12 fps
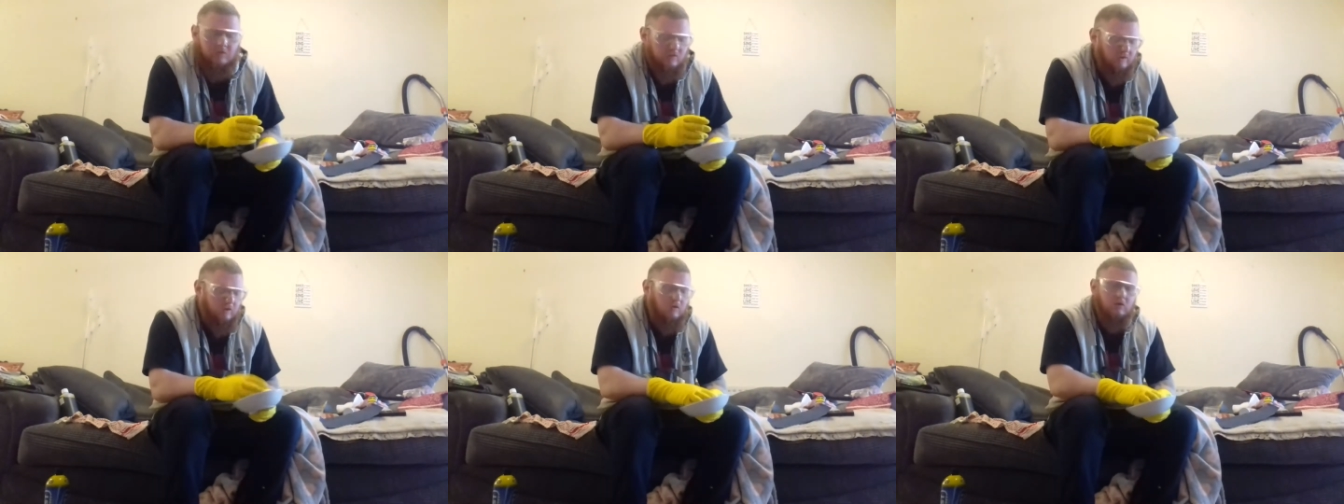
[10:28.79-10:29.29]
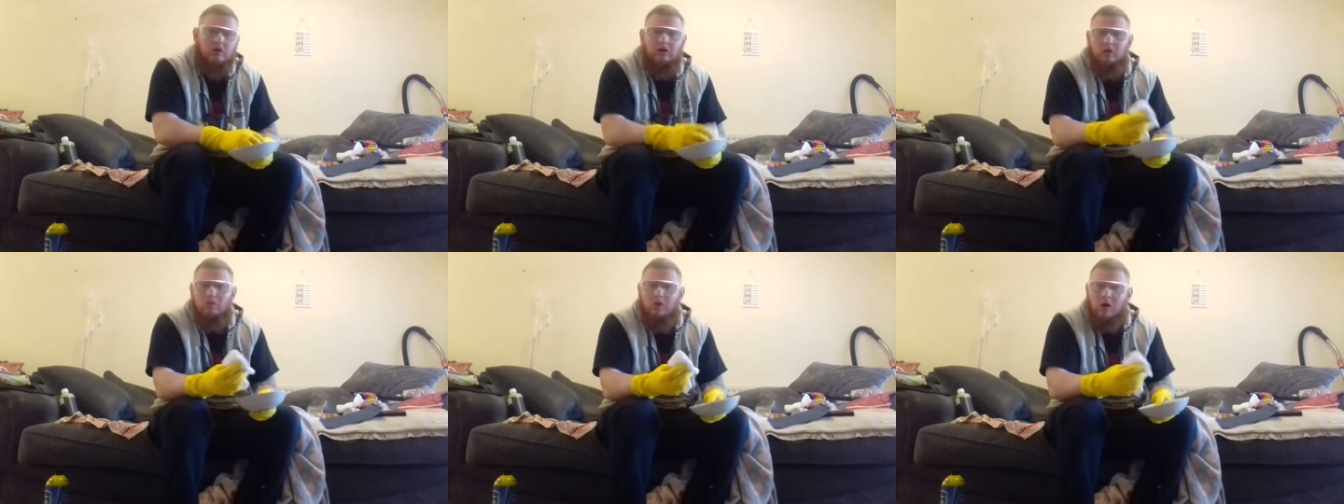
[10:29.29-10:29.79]
The longer
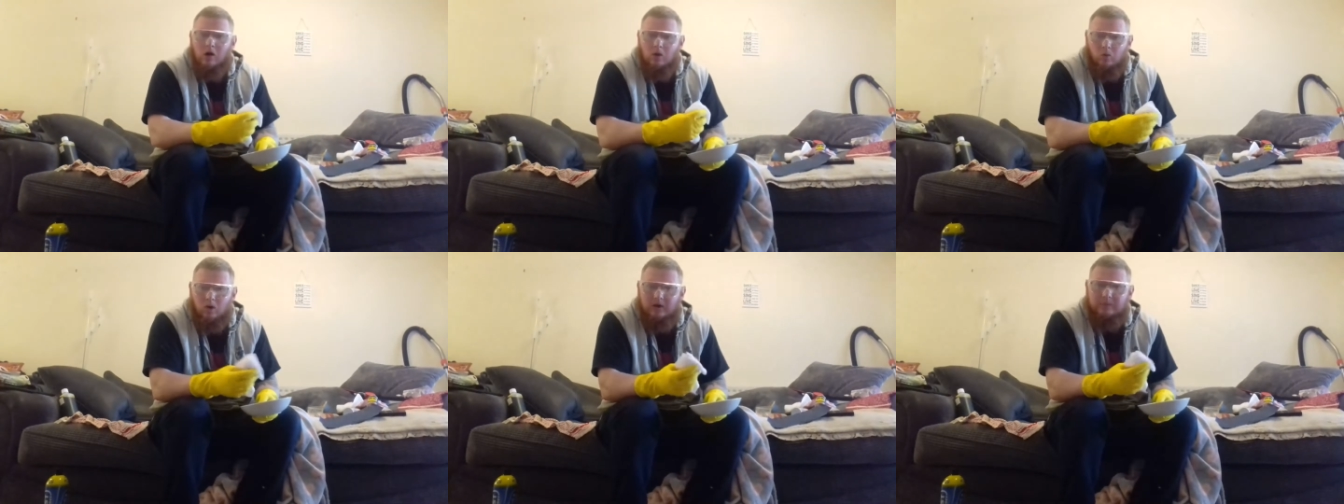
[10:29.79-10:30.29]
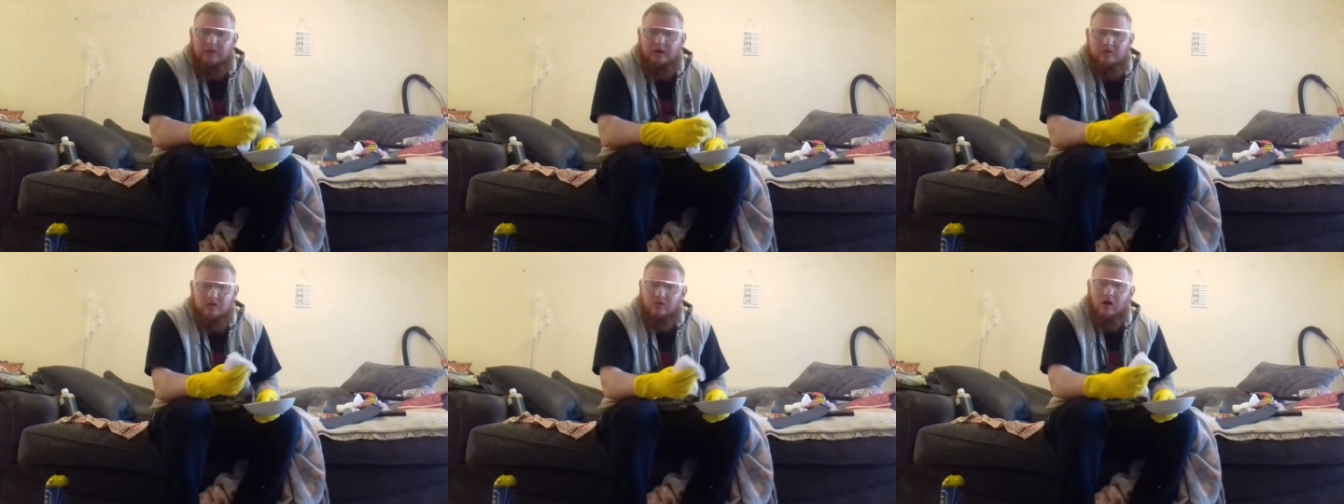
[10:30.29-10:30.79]
you wipe it,
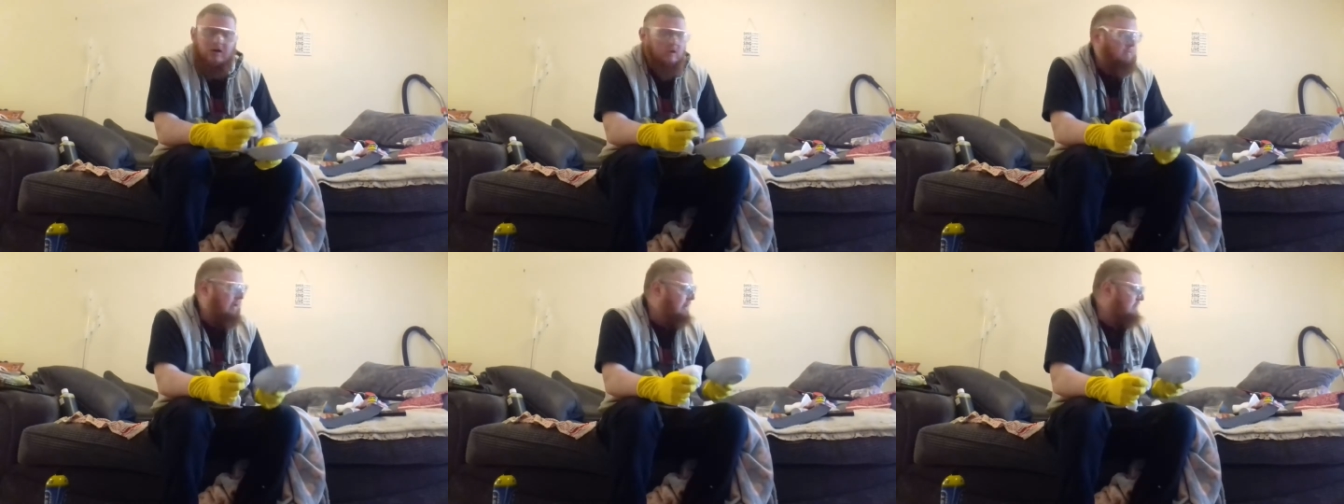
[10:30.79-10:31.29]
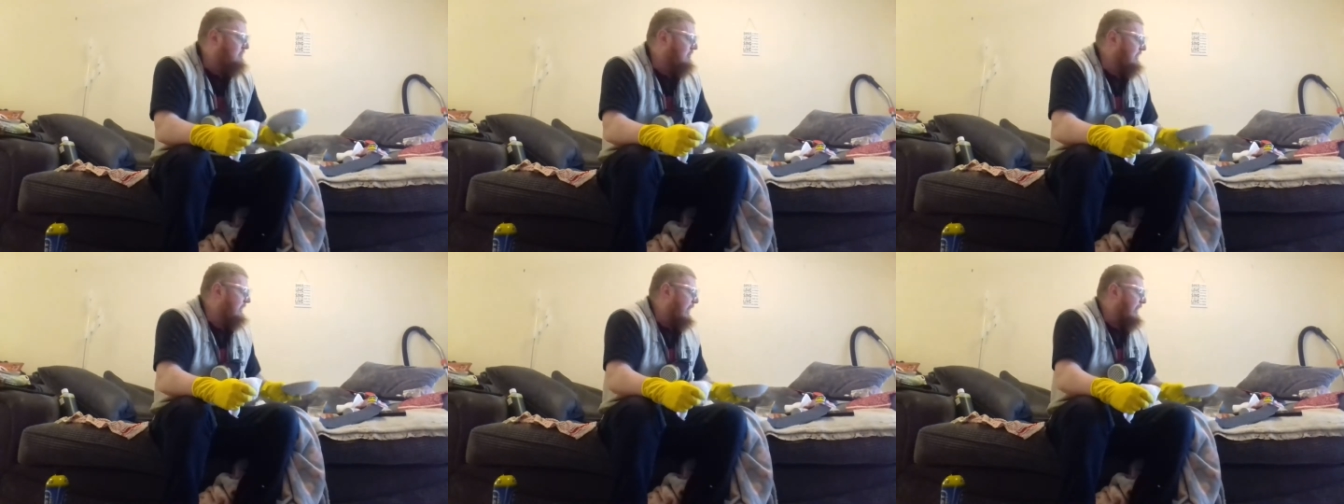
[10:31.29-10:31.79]
the darker the pattern's going
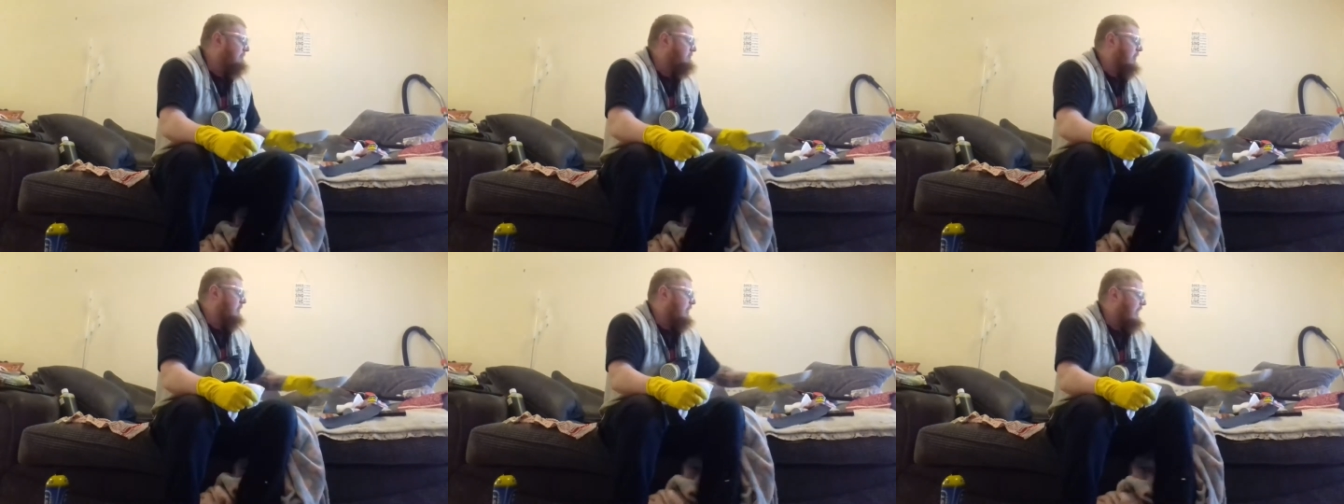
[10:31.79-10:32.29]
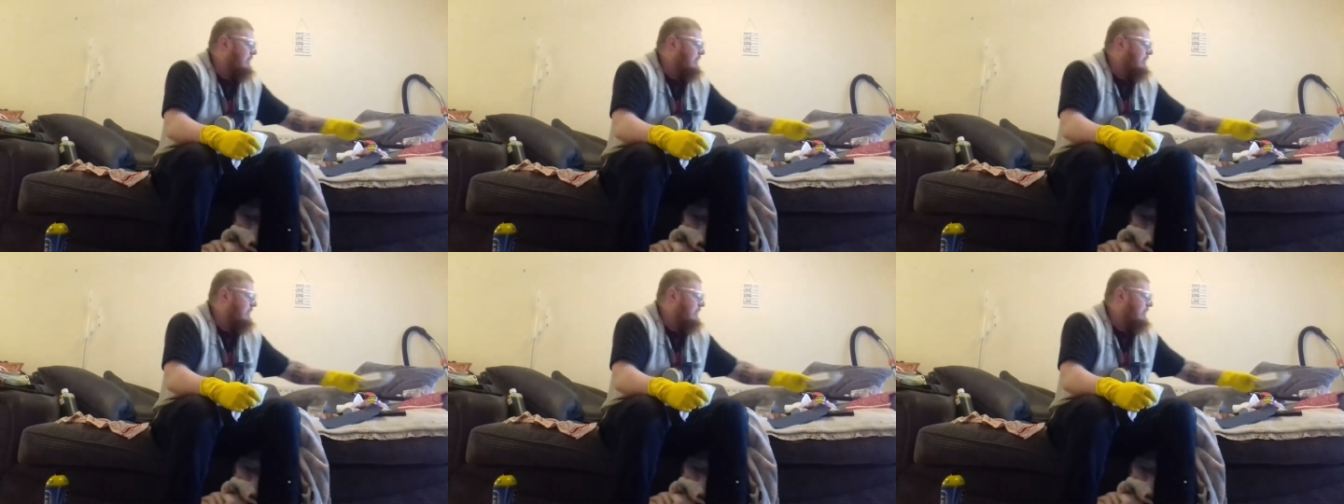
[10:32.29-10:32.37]
to get, okay?